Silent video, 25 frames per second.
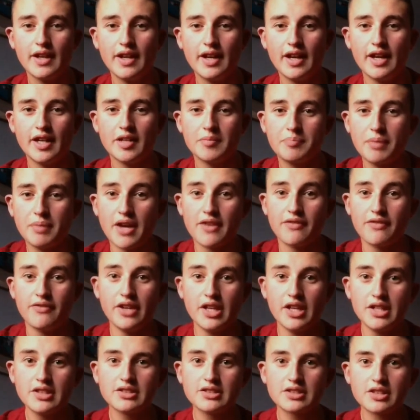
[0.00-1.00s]
and Beth
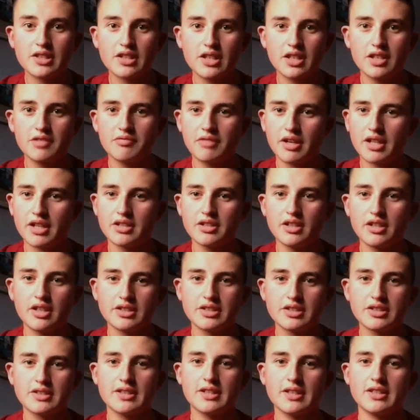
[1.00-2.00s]
instantly
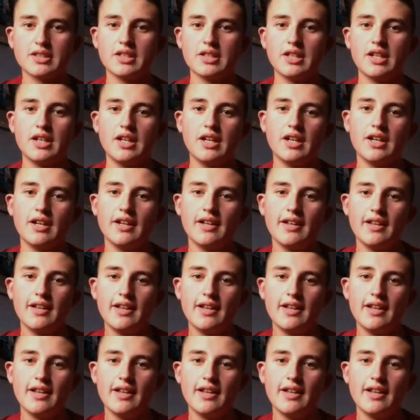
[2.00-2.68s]
recognises it as her.